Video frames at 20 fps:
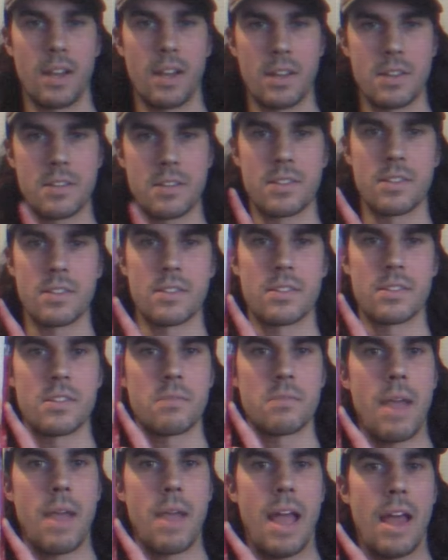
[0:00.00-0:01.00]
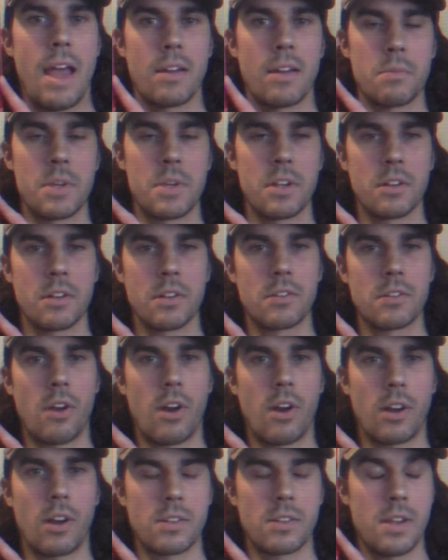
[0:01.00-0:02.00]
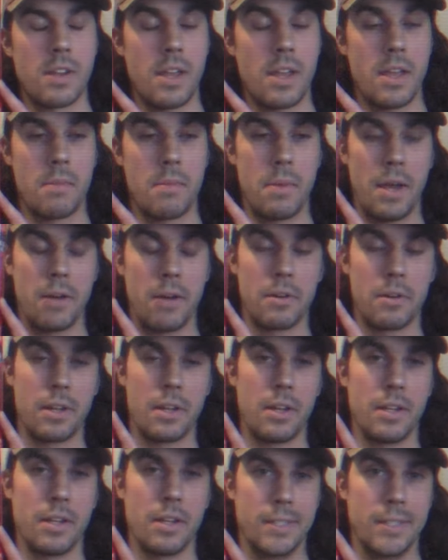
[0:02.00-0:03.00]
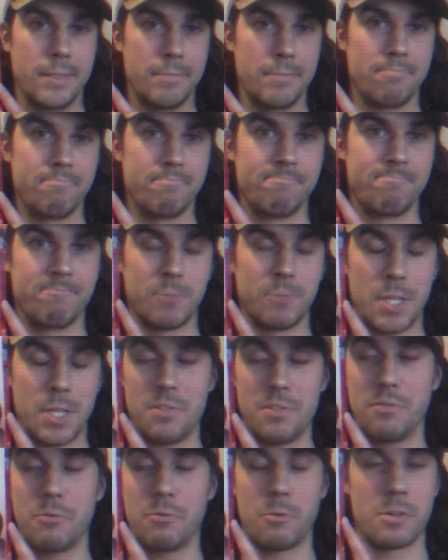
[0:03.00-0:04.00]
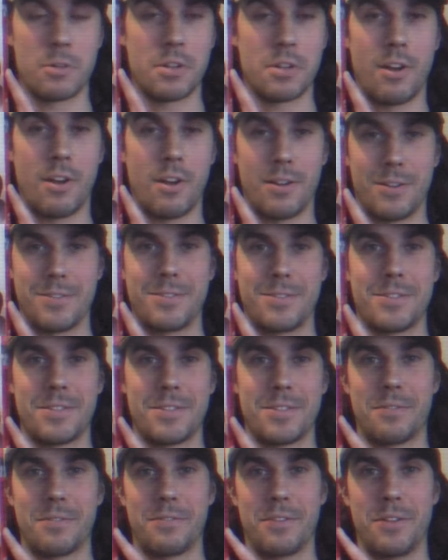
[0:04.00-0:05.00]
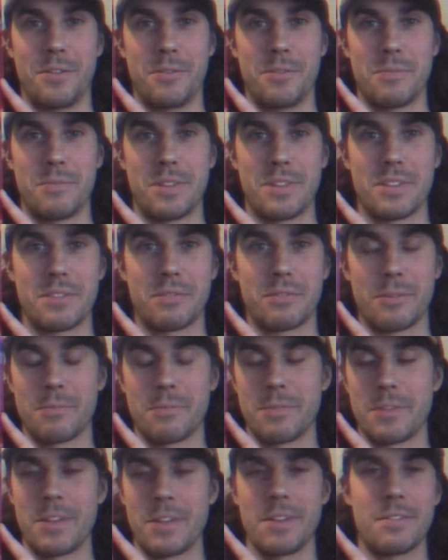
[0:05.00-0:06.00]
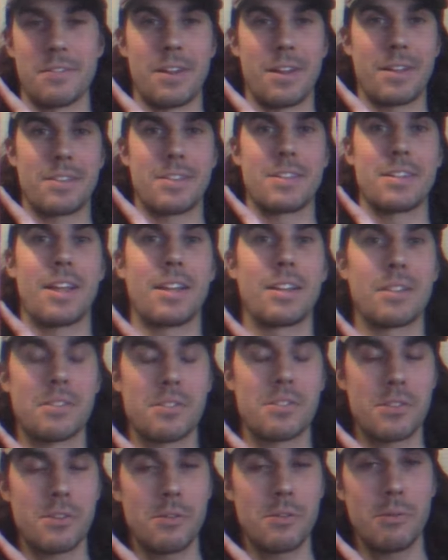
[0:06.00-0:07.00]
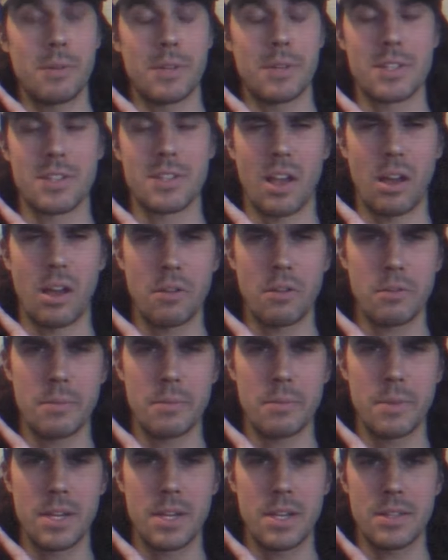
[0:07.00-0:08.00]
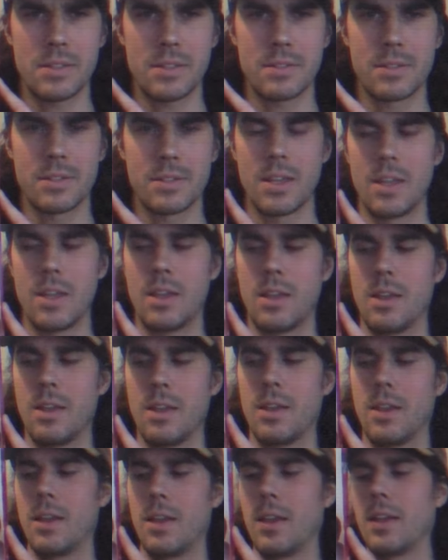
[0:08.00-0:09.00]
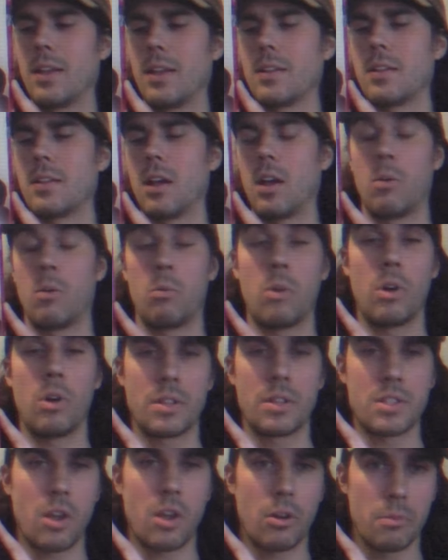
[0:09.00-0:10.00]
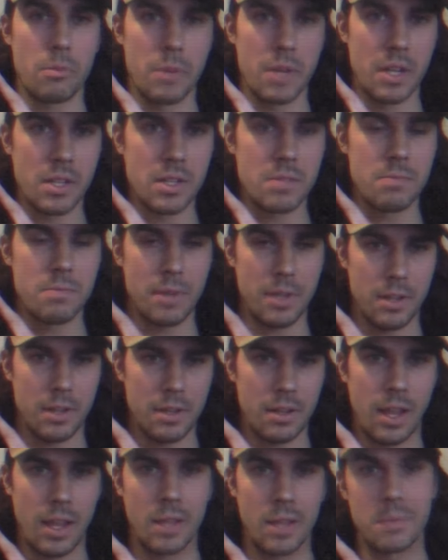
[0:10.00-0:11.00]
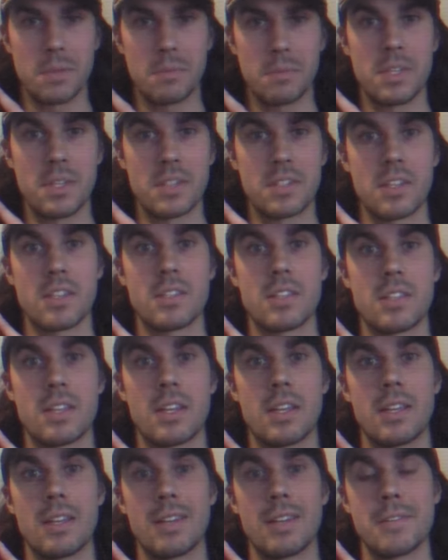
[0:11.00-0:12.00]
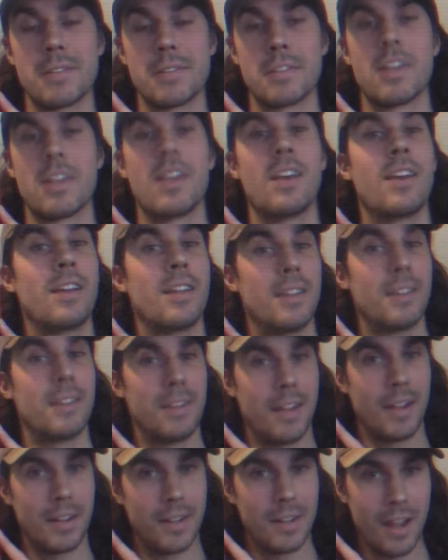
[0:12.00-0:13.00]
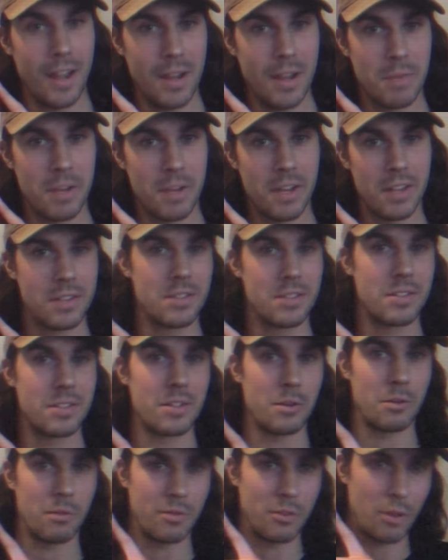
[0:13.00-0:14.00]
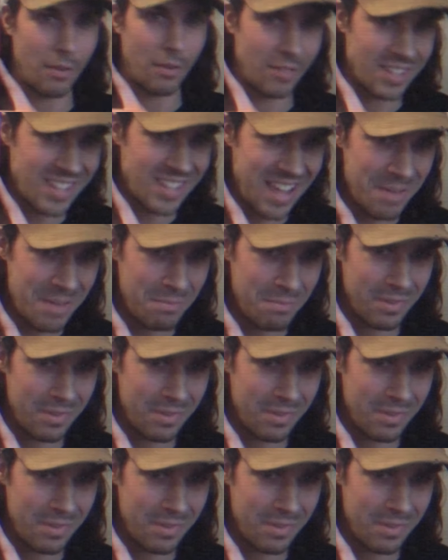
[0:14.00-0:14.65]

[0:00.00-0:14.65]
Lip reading: This is Matt. I'm here to talk today about Buzzard Robots. This film is from the 1992. It's 100 minutes, and well, it's 100 minutes, but IMDb says it is 99 minutes. So if you have a tape